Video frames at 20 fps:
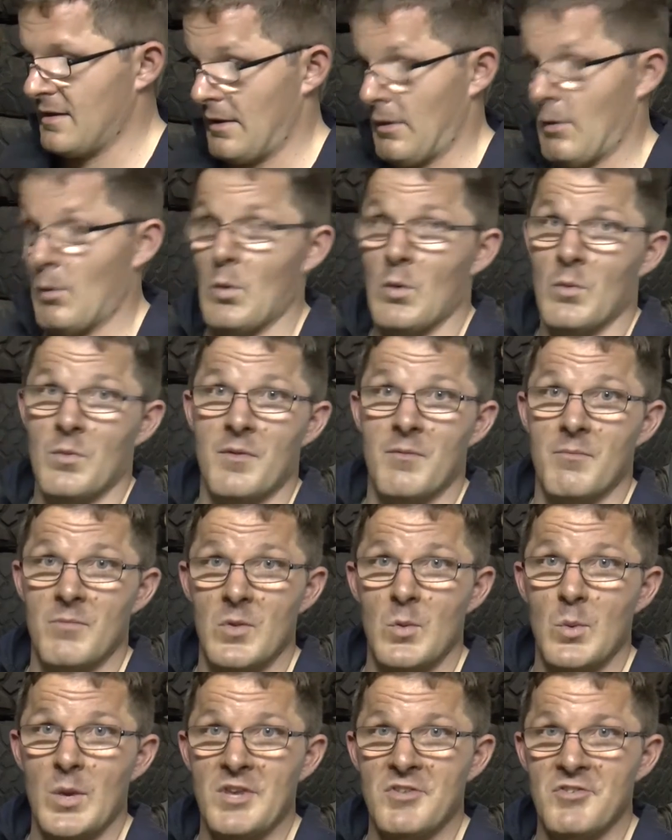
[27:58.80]
or
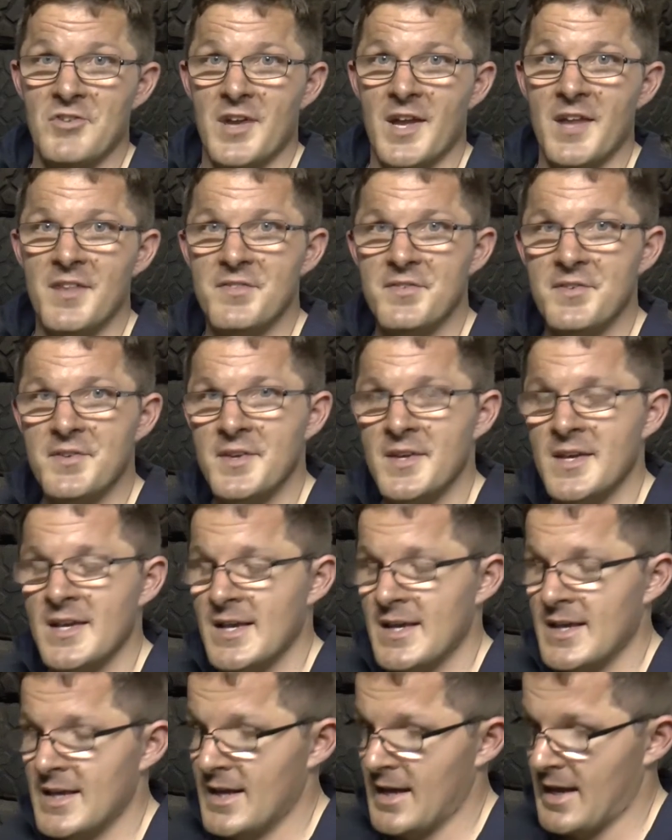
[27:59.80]
the winch gets,
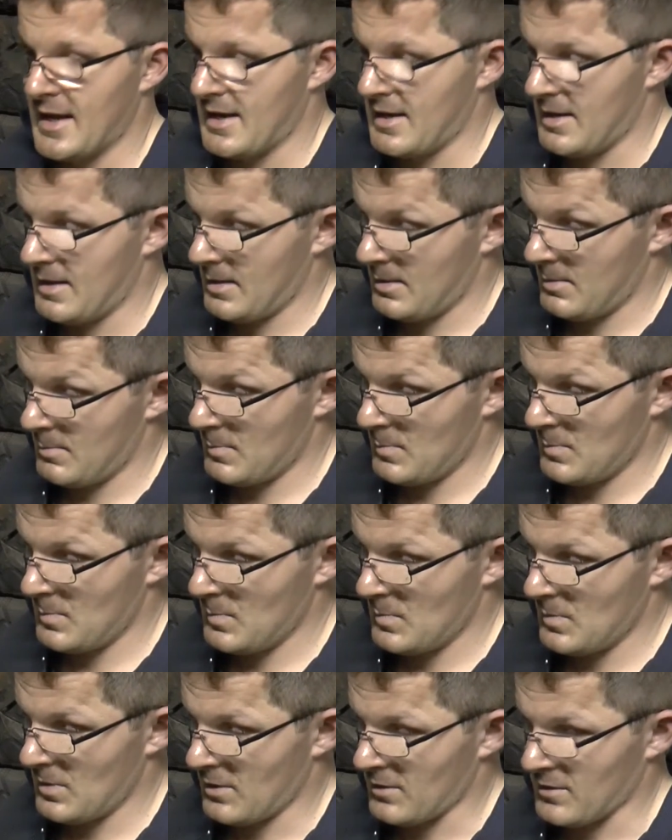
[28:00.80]

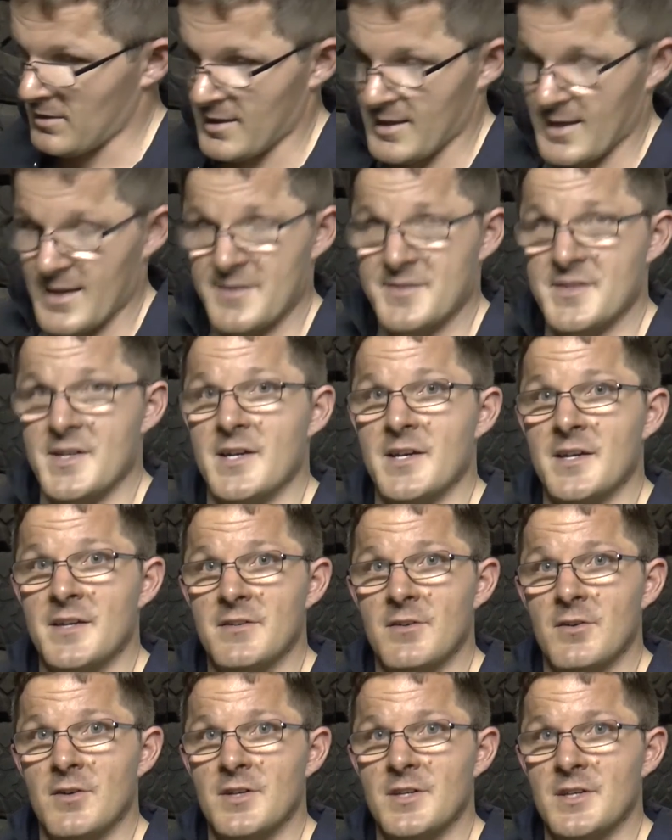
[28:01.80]
I think SAE
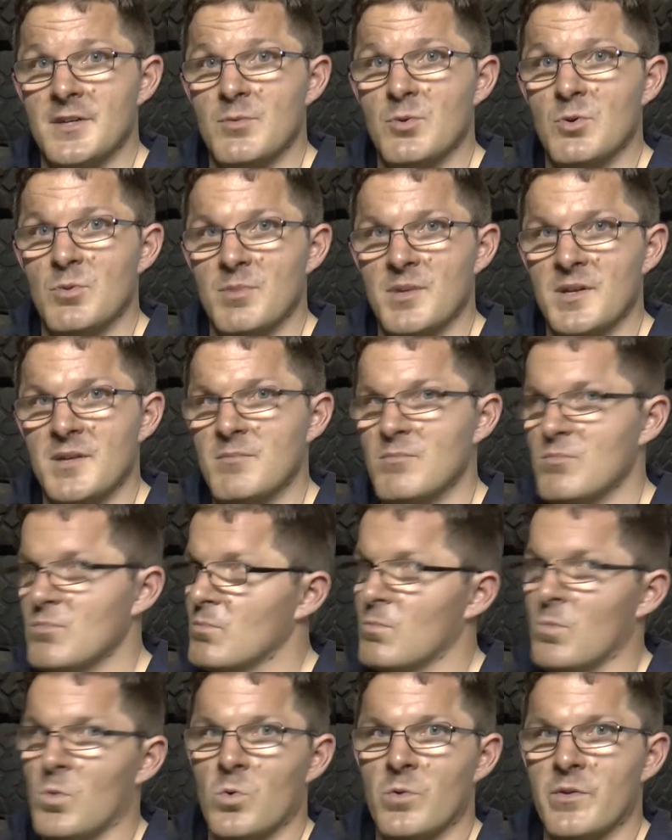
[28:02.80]
90 will be
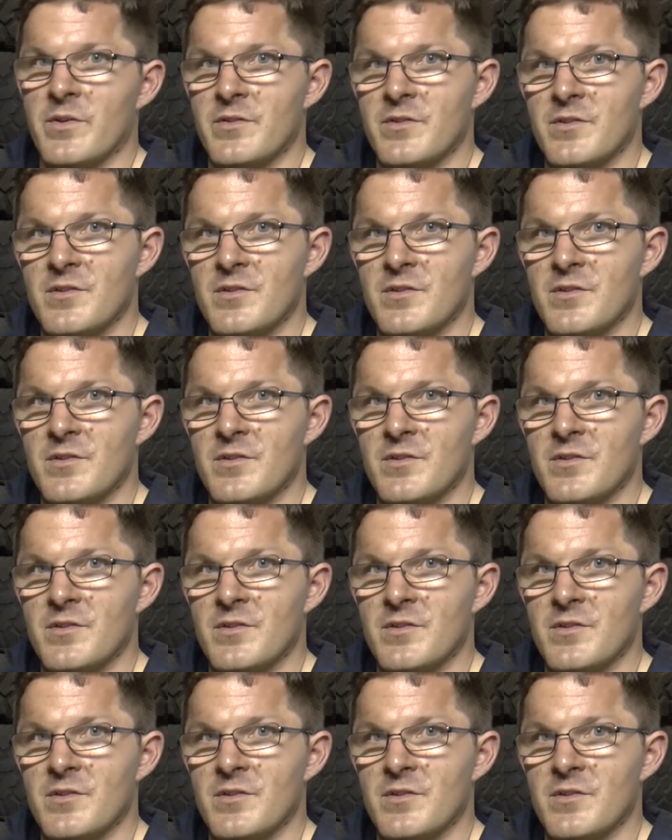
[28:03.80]
more than